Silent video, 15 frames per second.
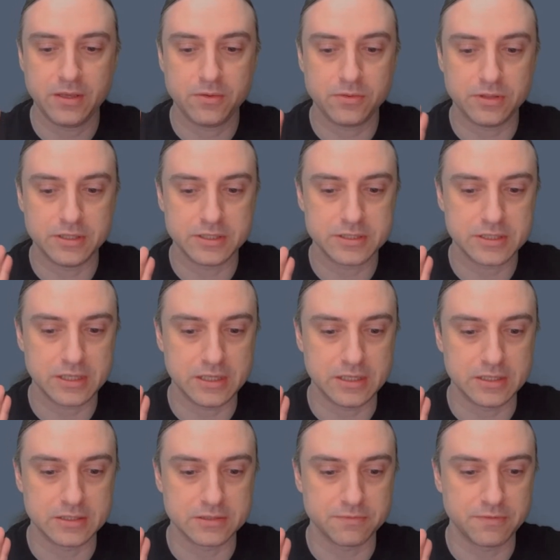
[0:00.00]
This
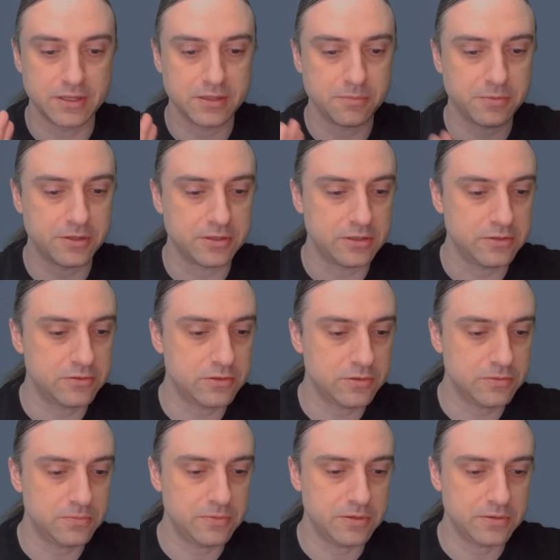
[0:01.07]
is available on
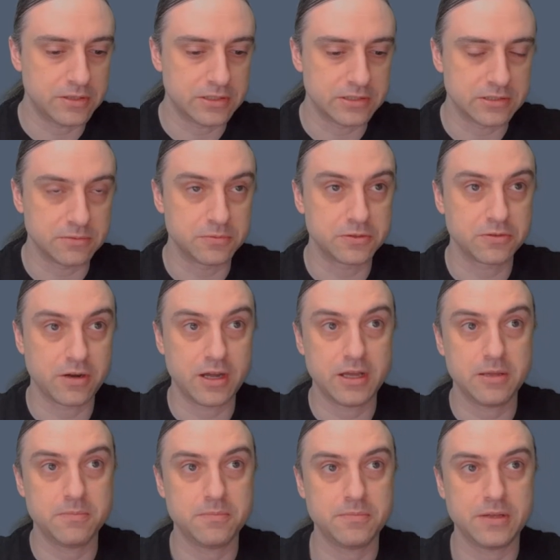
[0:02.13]
YouTube. You can
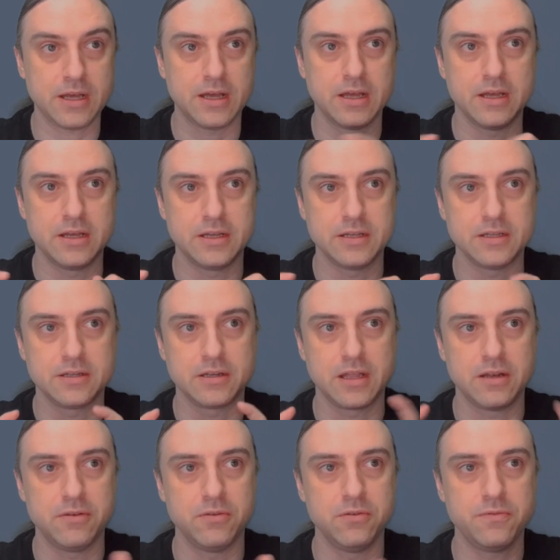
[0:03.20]
subscribe and
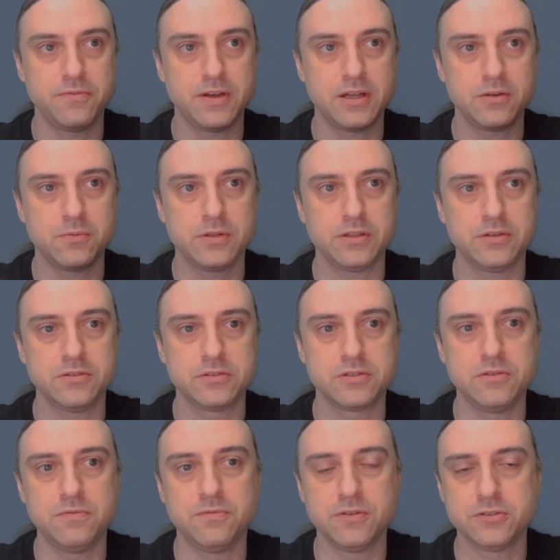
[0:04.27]
get notified when there's
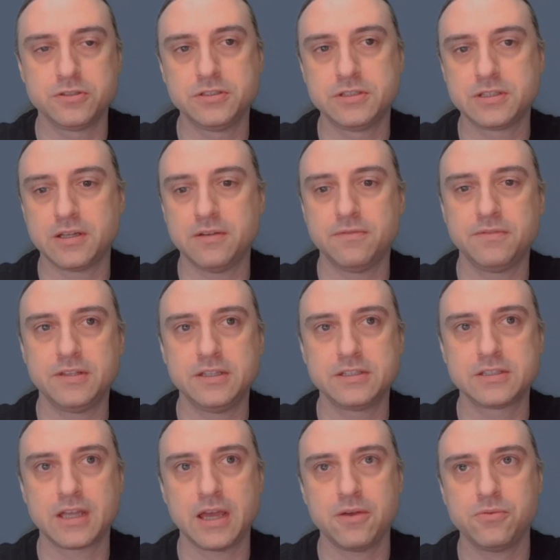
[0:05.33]
new versions of
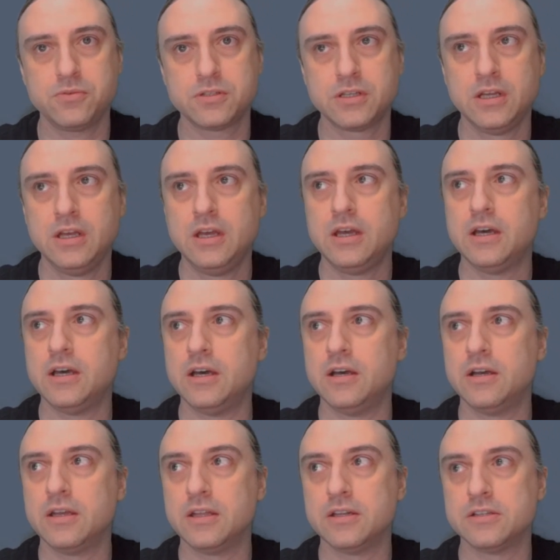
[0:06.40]
this out.
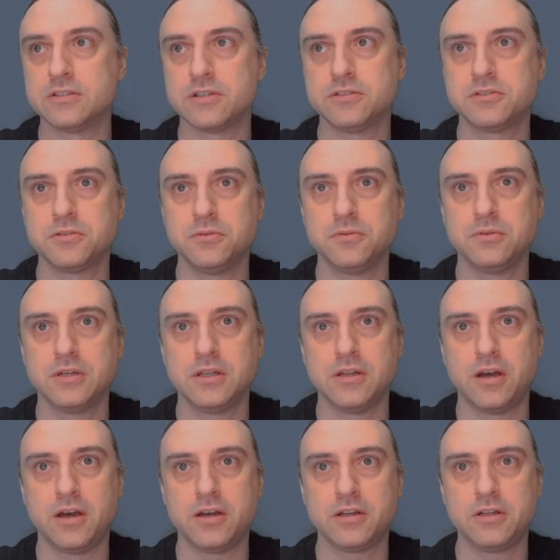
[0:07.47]
It is also an
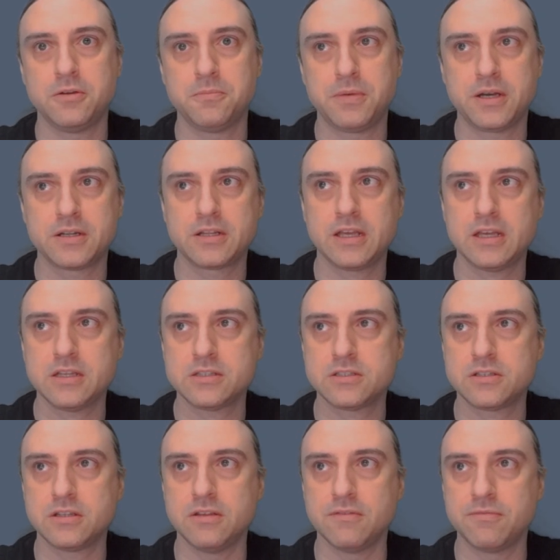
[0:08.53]
audio
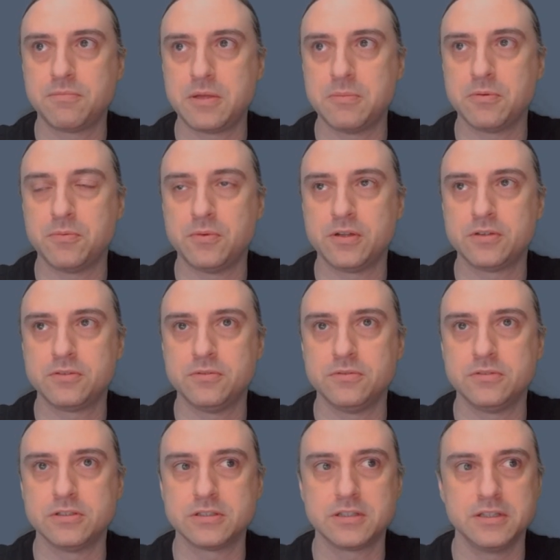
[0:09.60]
podcast if people want to
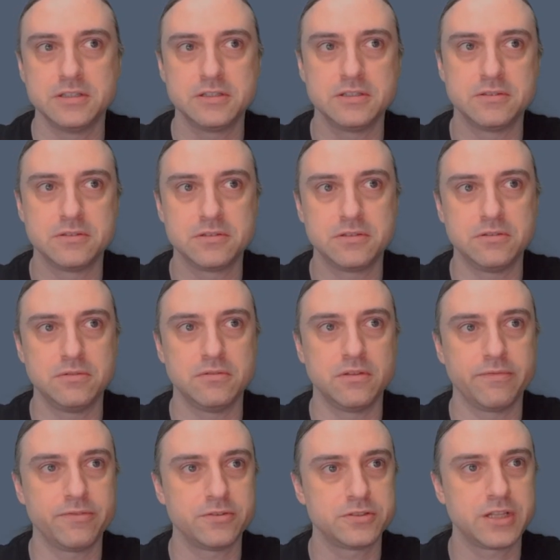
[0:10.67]
just listen to the
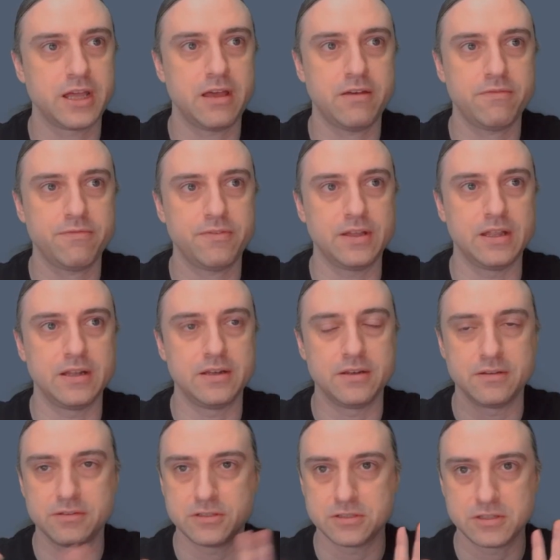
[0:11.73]
first half
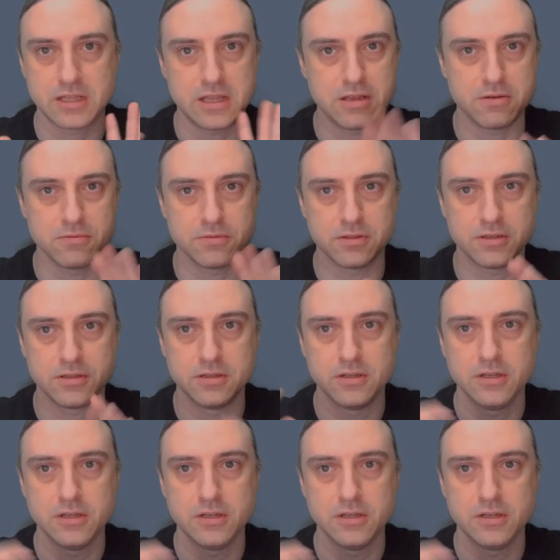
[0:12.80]
and just hear the